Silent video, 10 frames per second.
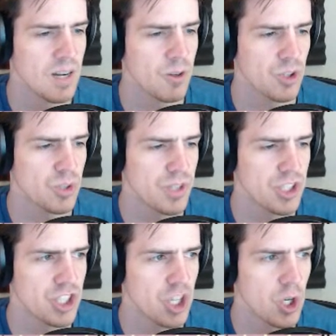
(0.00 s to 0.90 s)
I was watching my
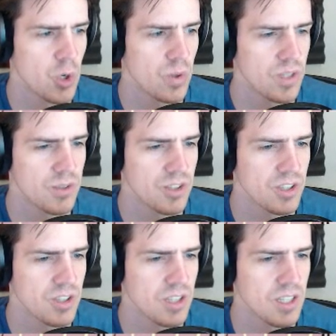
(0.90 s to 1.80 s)
show, and I was
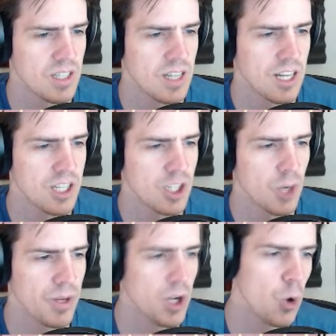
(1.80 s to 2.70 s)
all, I could go
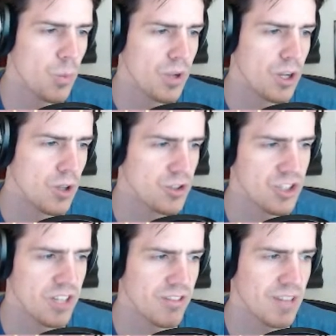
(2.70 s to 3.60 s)
make oatmeal or just
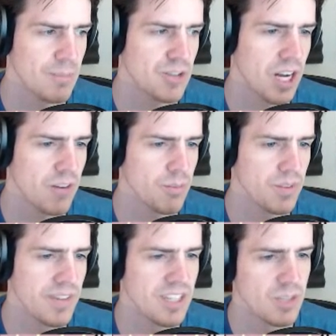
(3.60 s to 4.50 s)
eat a flapjack from
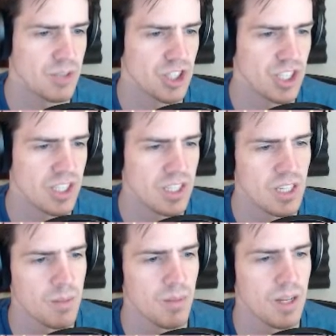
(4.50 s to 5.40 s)
the vending machine,
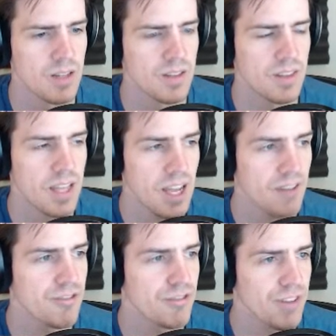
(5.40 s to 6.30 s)
but I, they
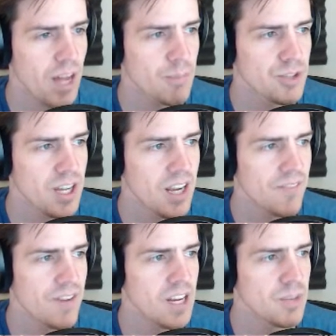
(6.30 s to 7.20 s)
have flapjack
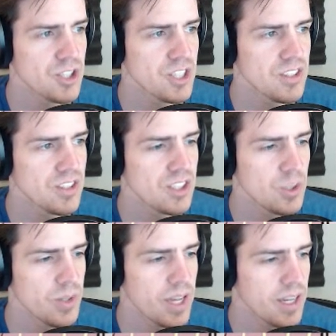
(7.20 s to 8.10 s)
vending machines in
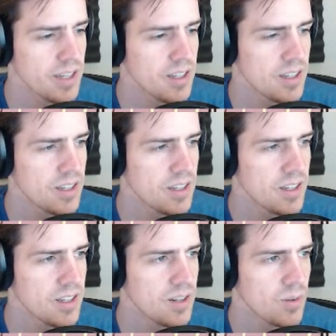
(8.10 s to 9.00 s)
the UK?
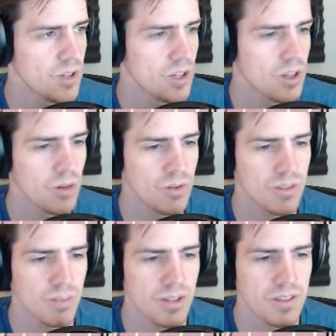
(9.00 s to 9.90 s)
What a
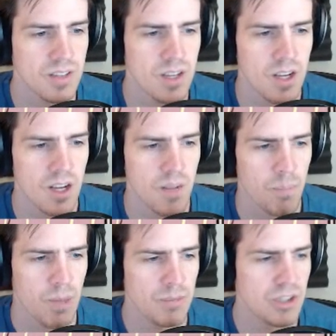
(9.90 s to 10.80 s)
glorious place.
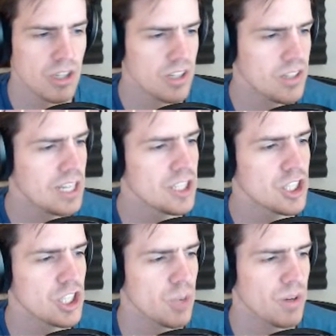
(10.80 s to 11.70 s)
But I'm still not entirely
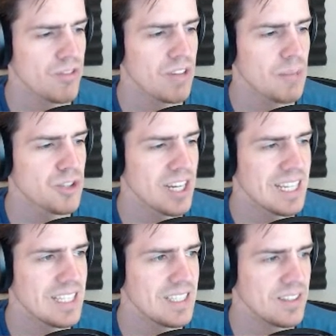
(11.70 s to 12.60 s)
sure what a
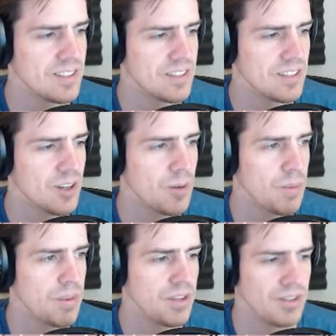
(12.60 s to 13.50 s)
flapjack is. Oh,
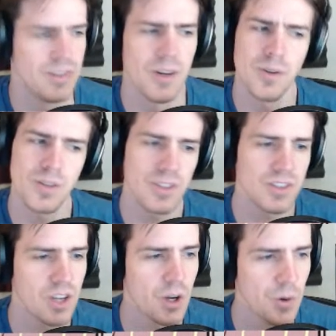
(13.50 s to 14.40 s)
maybe they don't?
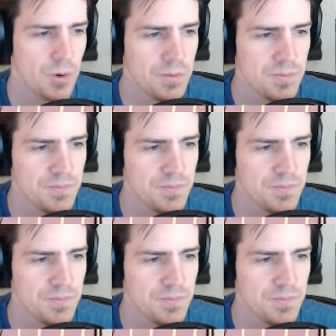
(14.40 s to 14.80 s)
So.